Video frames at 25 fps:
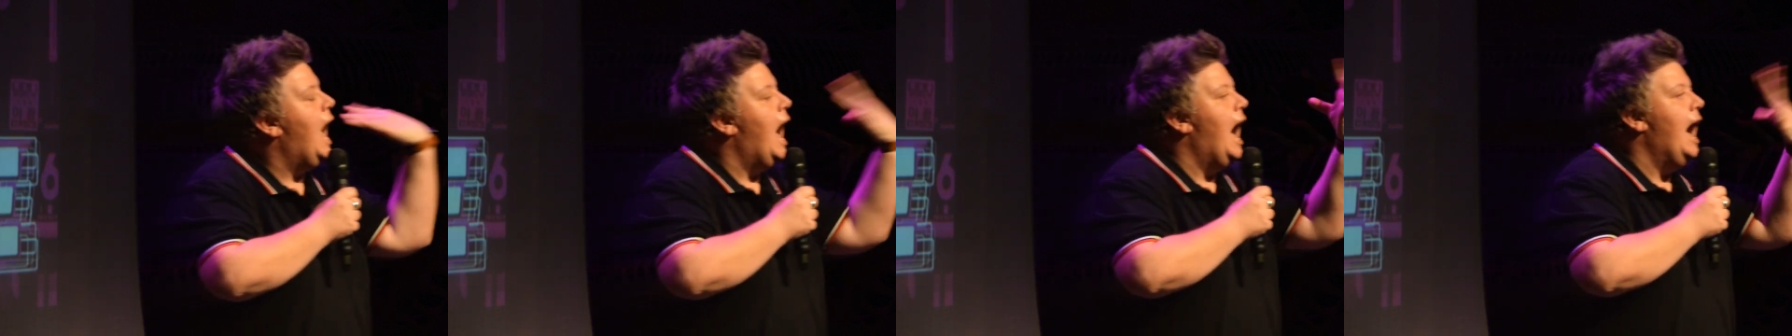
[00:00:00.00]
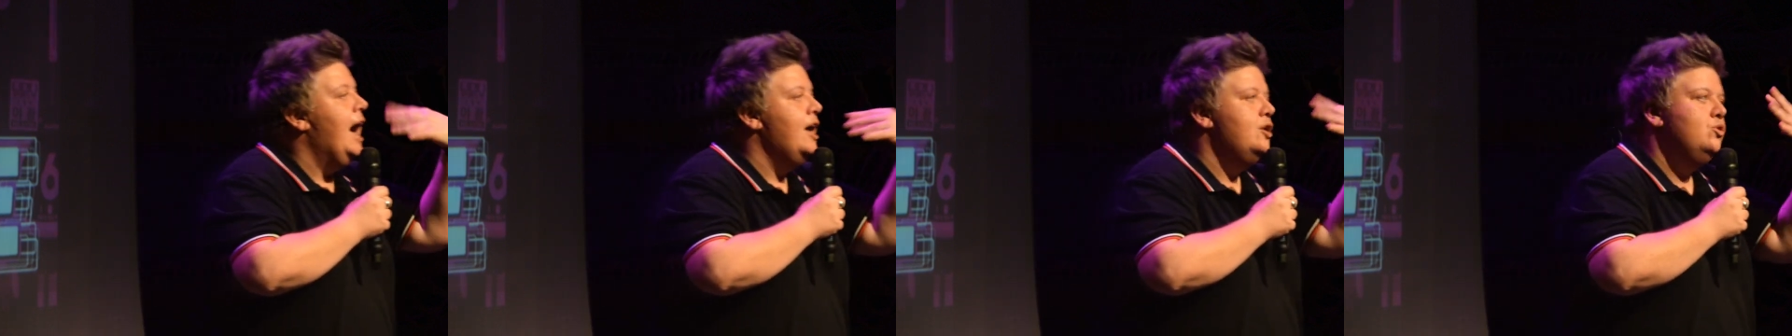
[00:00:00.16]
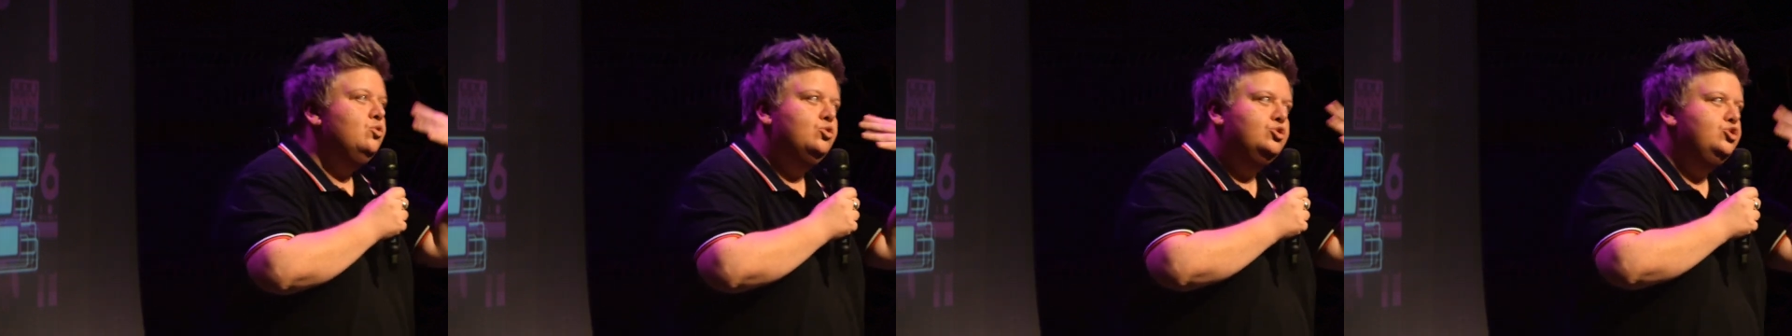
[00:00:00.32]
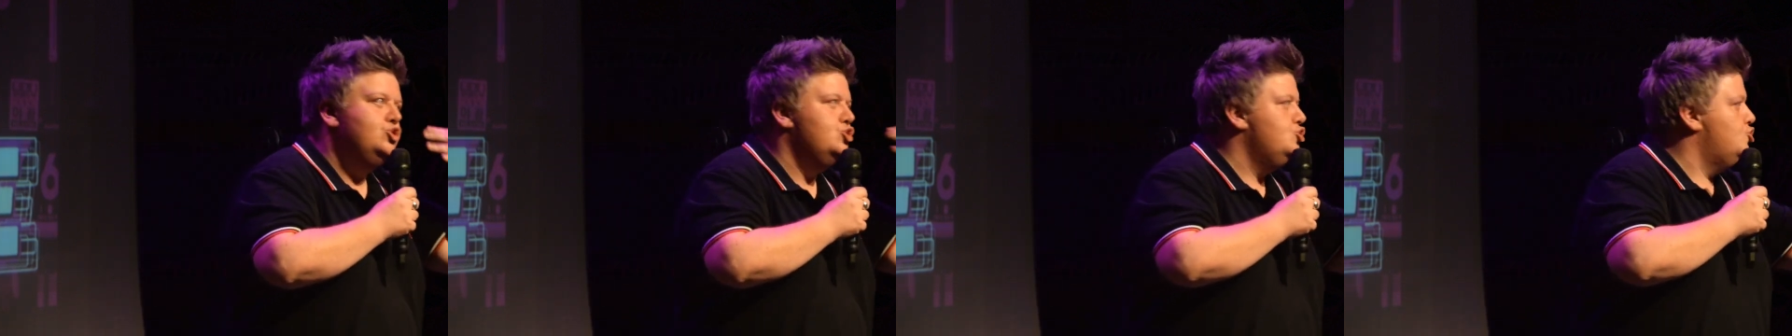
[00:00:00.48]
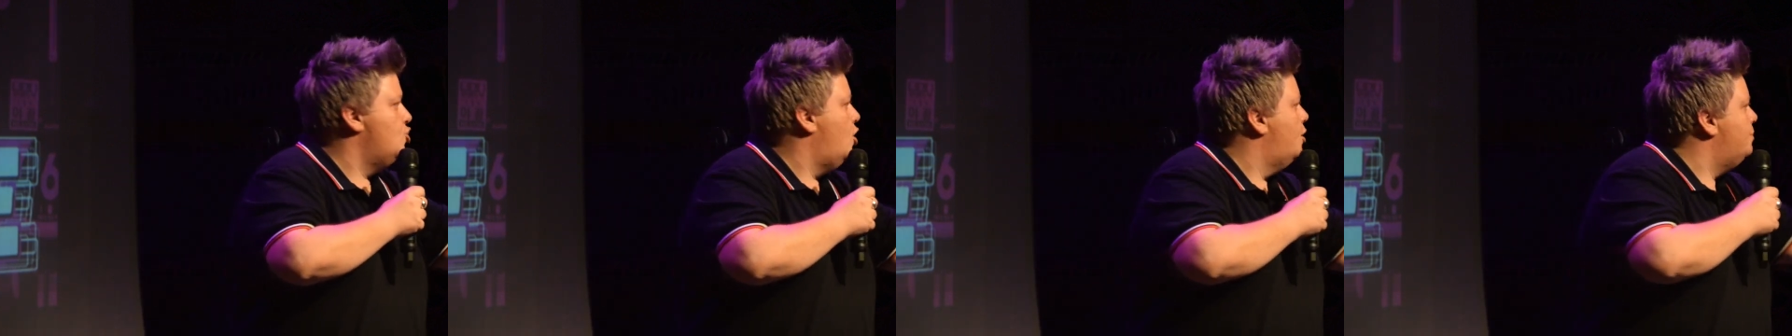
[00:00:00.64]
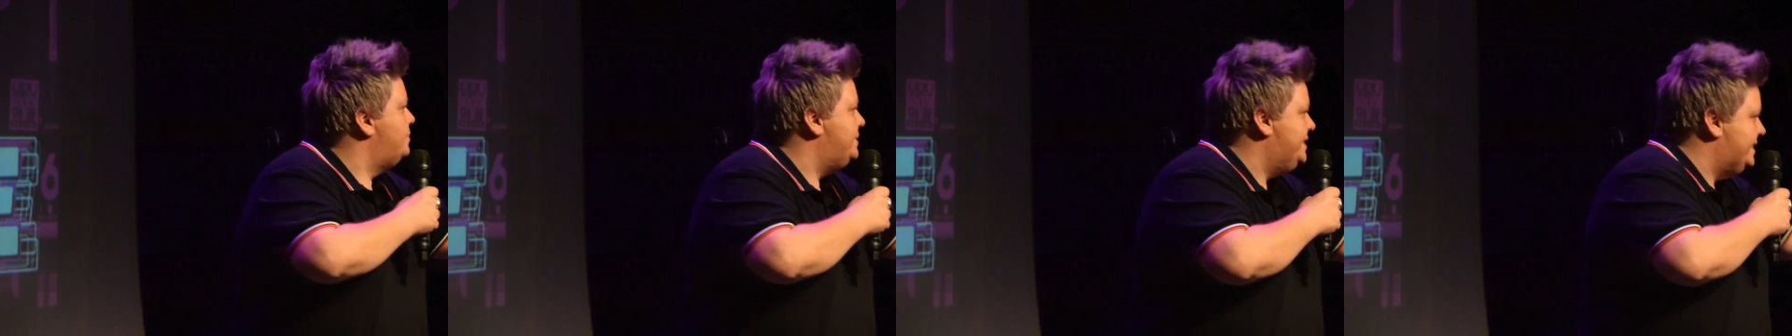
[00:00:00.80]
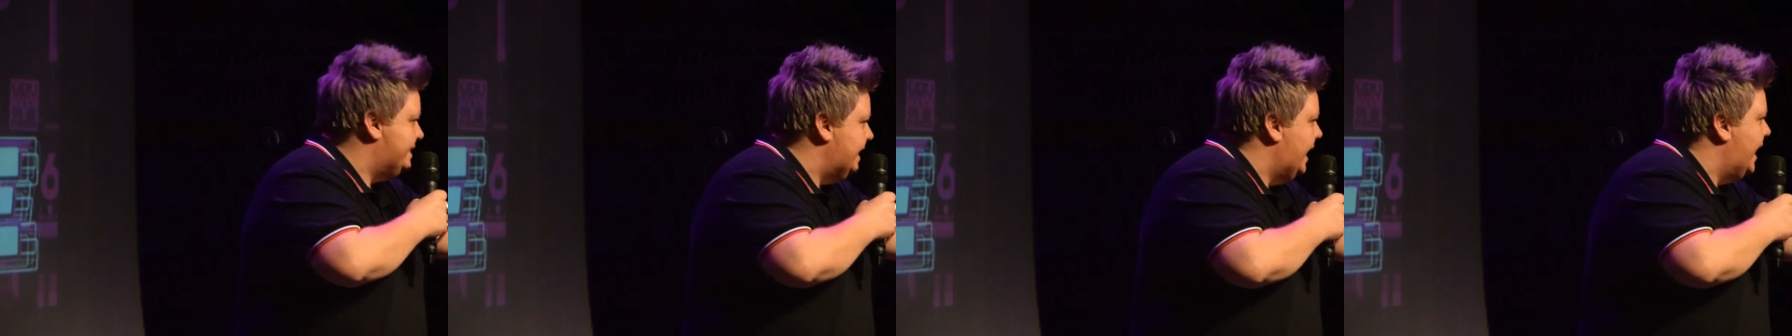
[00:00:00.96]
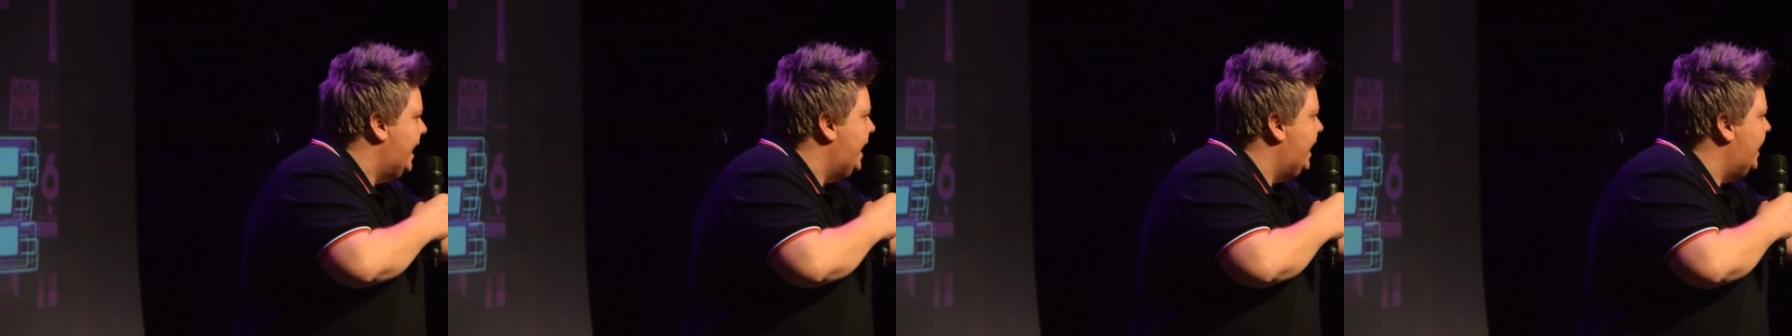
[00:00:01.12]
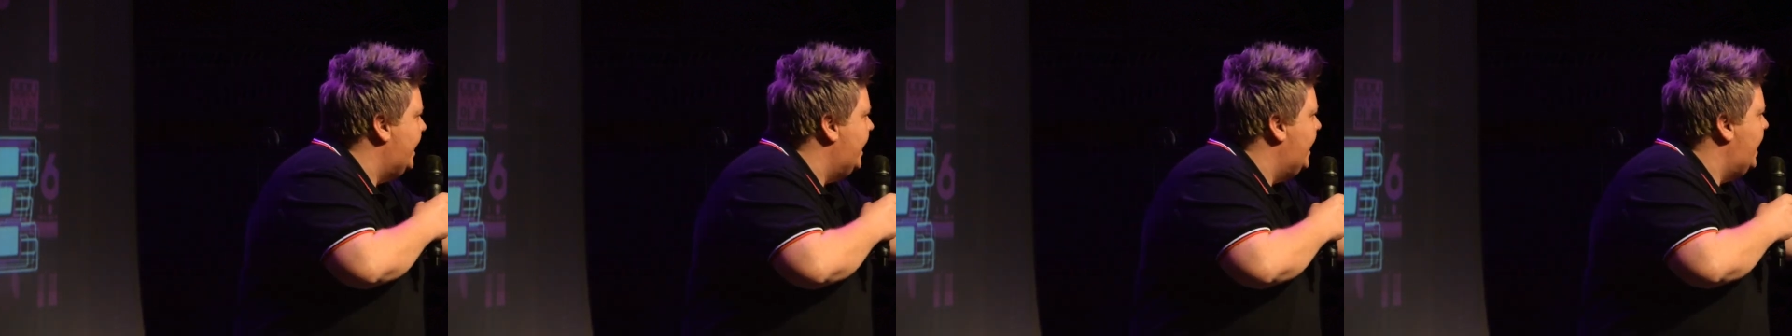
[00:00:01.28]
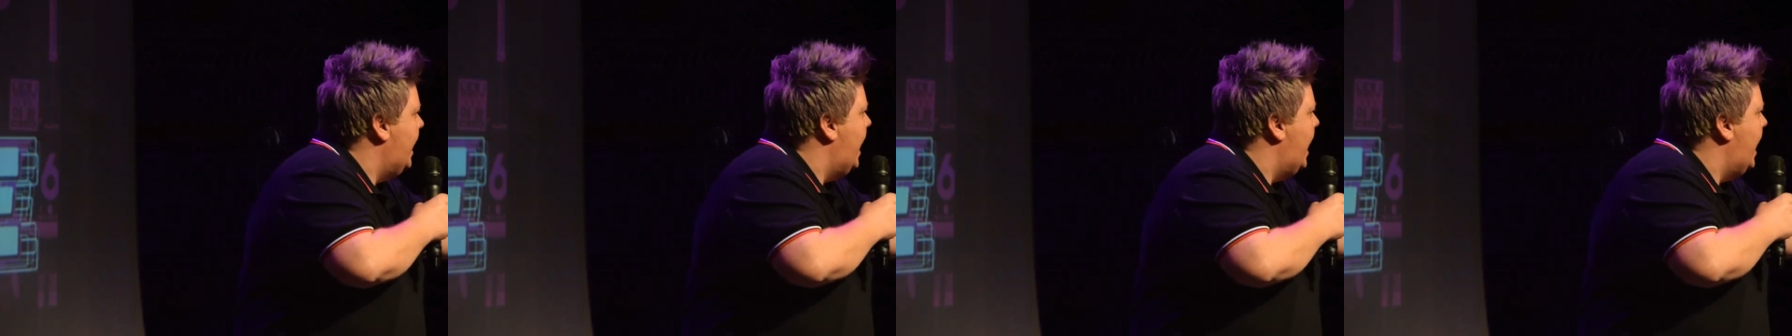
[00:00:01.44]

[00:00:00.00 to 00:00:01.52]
I know you're upset.